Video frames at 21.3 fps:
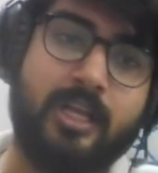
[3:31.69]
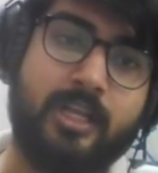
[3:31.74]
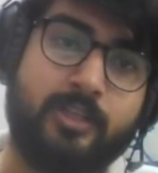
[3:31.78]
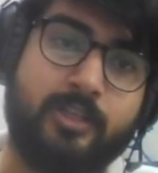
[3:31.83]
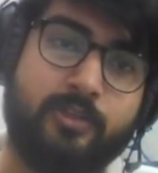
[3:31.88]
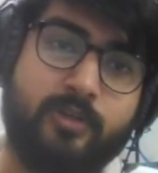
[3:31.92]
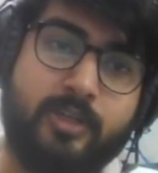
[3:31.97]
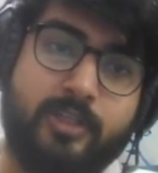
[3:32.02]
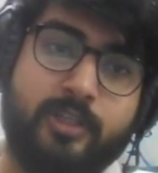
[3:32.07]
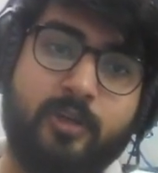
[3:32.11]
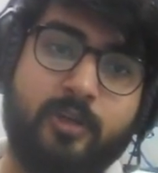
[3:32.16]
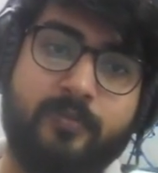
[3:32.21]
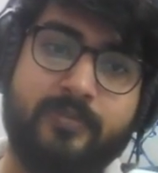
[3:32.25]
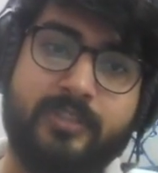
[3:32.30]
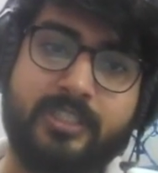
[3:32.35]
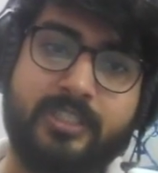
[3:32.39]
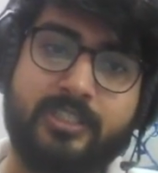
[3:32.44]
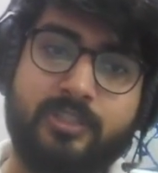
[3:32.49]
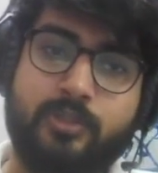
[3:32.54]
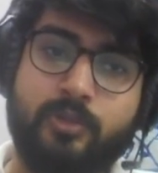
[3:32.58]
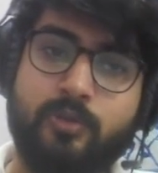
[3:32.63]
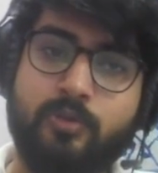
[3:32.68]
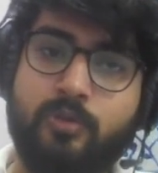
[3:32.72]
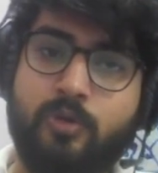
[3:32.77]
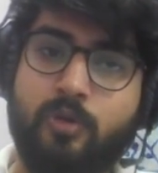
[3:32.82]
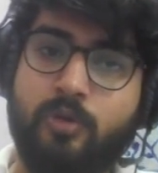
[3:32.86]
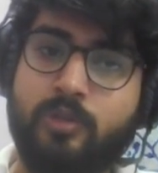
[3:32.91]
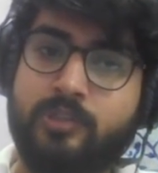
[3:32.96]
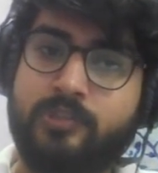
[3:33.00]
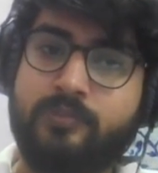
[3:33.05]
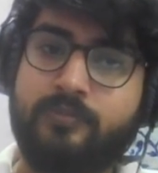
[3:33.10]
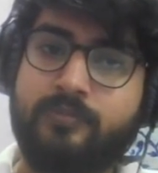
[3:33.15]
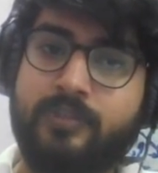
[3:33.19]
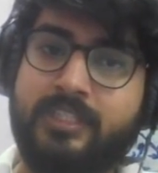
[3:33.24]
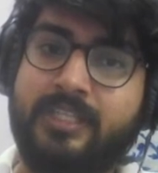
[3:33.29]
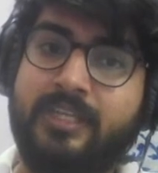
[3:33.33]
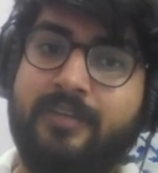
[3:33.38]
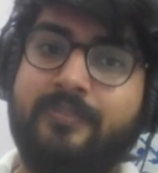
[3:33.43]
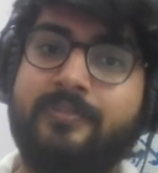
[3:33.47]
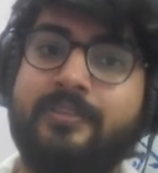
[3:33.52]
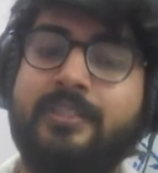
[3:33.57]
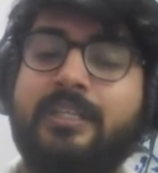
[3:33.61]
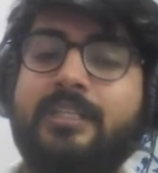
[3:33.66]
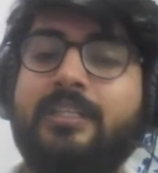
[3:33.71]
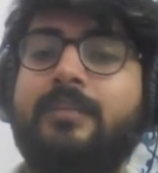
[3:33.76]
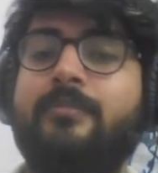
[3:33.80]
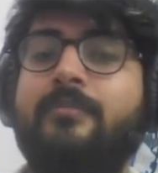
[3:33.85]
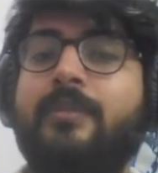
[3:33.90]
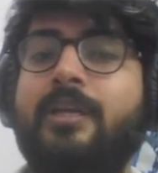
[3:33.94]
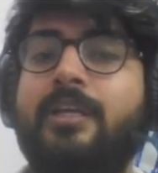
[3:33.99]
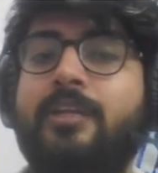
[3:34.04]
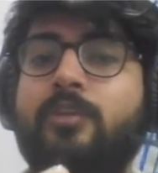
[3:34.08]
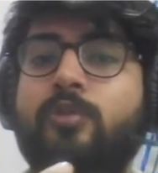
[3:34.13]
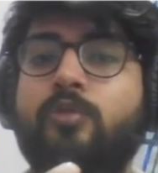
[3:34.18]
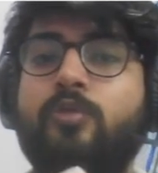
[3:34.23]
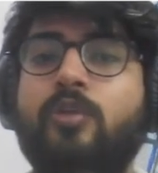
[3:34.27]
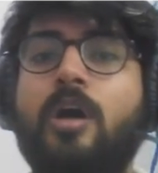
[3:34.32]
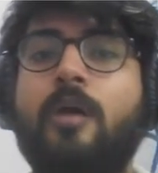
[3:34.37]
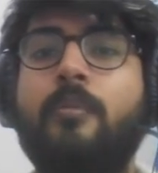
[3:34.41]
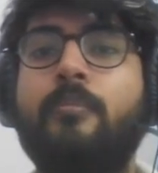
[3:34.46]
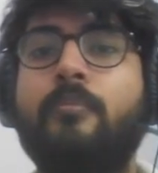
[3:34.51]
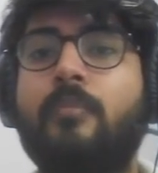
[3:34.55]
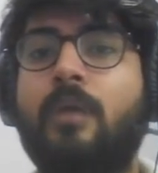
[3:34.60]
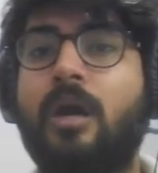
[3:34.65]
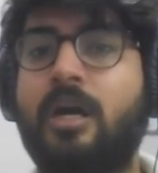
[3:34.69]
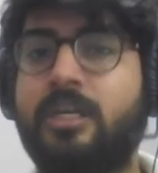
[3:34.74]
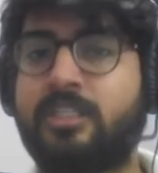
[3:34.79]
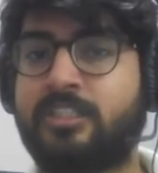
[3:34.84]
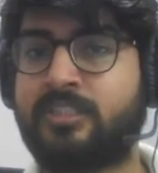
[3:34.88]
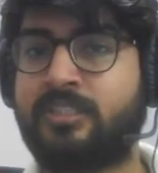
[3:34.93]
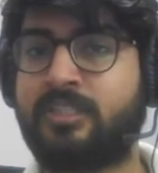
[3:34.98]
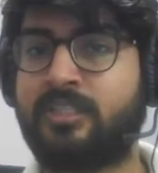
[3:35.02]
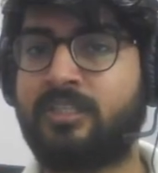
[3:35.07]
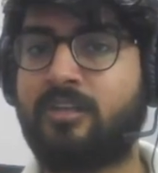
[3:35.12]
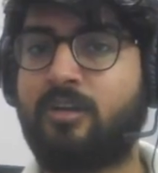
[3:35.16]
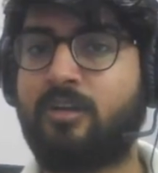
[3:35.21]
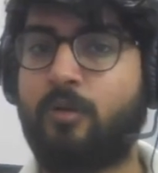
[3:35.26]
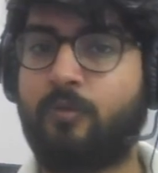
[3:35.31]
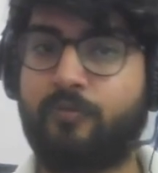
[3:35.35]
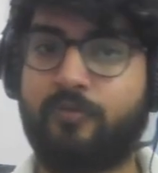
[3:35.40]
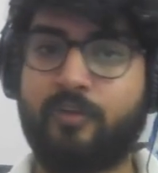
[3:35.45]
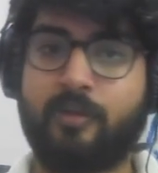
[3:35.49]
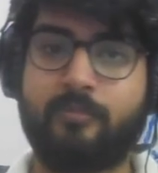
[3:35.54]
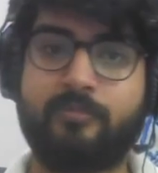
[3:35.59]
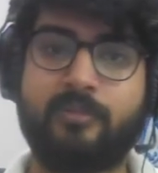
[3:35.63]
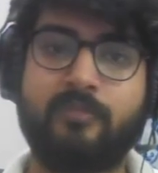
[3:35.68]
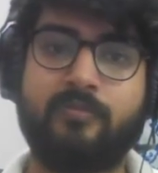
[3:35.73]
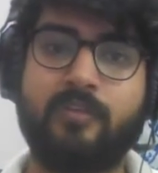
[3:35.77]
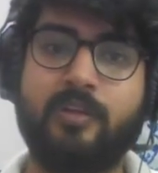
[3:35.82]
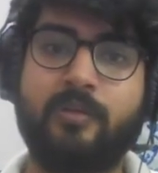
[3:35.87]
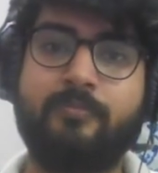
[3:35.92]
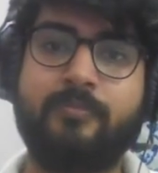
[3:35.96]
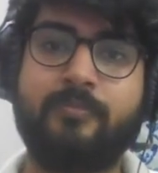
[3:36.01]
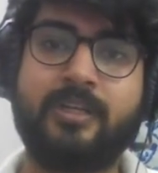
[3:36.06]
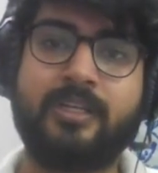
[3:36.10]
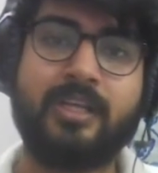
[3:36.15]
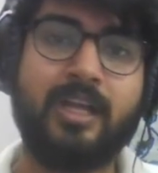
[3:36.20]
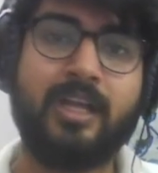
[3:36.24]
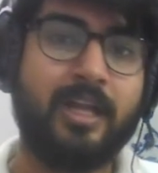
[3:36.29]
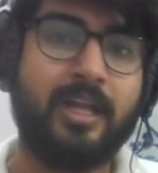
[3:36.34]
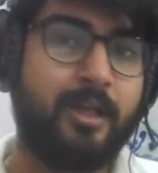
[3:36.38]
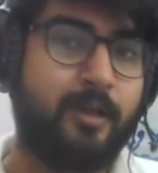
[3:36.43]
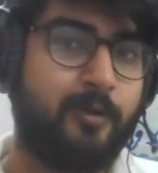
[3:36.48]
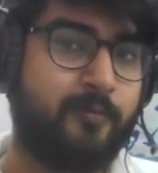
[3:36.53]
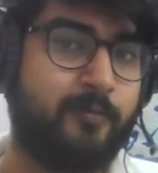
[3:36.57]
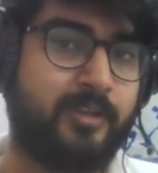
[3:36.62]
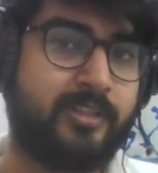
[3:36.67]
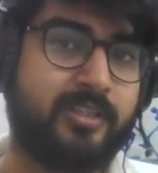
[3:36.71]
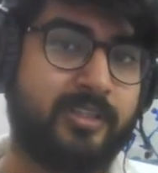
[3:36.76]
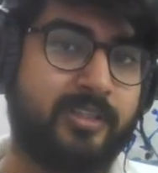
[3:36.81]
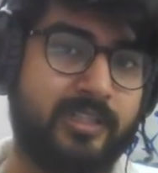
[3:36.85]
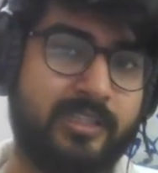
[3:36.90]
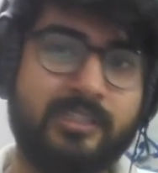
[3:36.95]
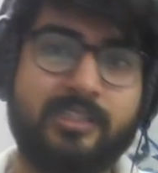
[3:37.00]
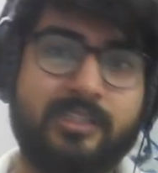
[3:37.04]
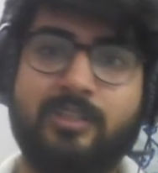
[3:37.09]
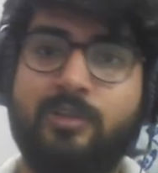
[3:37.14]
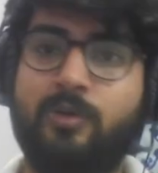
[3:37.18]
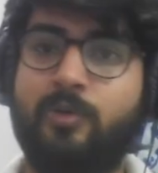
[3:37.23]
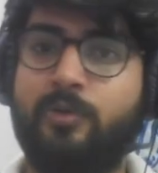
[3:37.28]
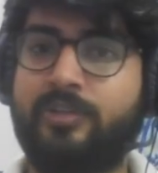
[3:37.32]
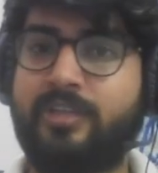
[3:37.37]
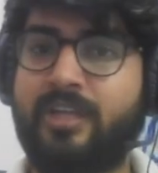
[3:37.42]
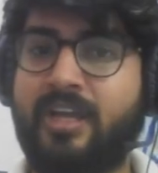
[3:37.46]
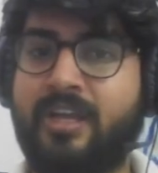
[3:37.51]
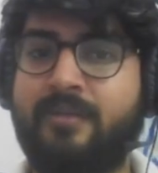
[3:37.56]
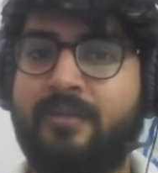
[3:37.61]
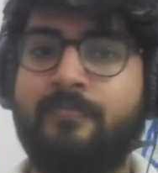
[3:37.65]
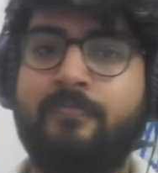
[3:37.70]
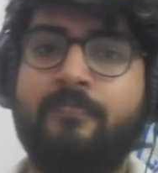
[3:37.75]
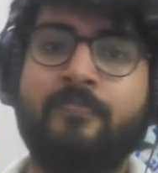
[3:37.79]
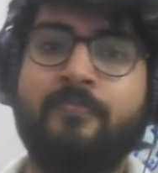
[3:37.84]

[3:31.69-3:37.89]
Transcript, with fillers: So any of these two courses will definitely make you a master of web development within no time.